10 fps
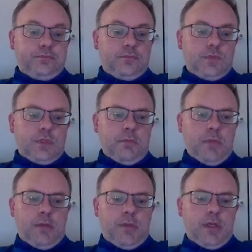So
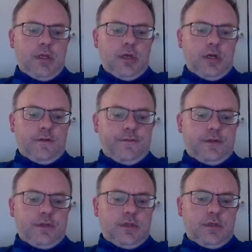maybe
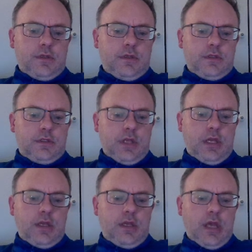after,
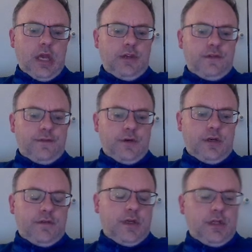say,
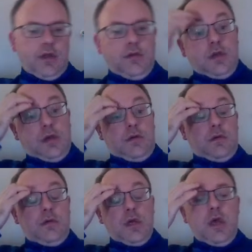h5, I don't go...
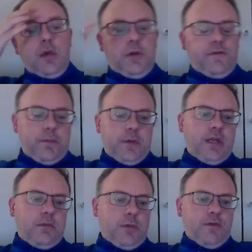But if I play
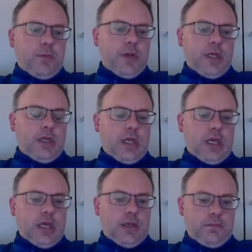the move I played in the
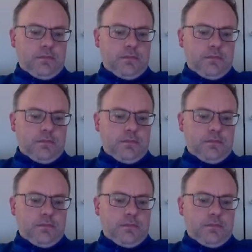game...